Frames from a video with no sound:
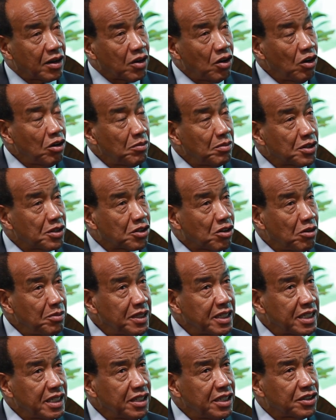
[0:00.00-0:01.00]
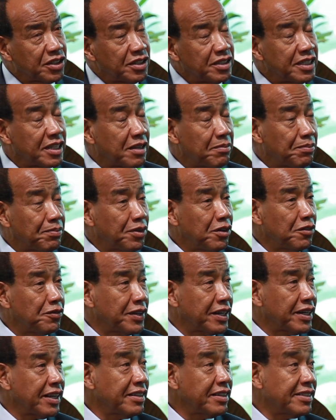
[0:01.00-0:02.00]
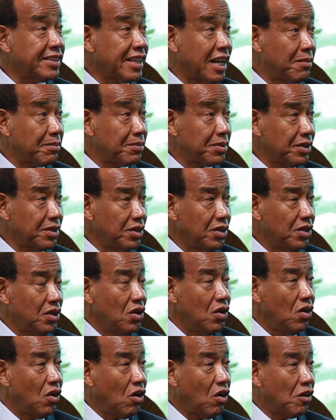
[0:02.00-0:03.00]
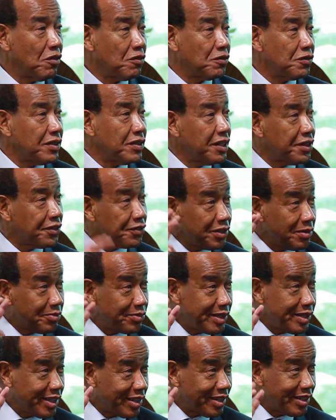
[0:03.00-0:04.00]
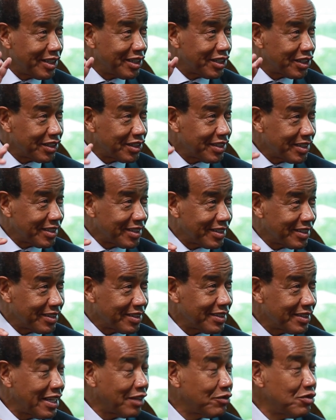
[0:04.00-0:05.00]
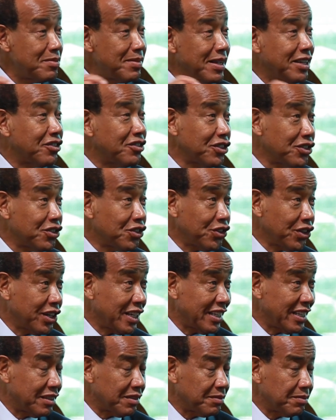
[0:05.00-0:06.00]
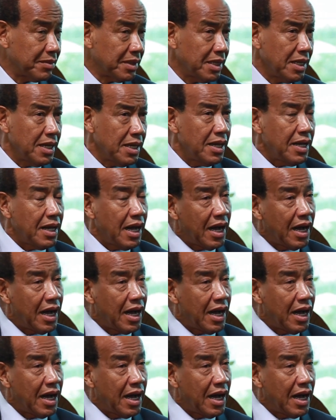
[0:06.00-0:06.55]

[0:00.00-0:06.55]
Columbus Communications is a perfect example of the three preconditions that we mentioned earlier. Right.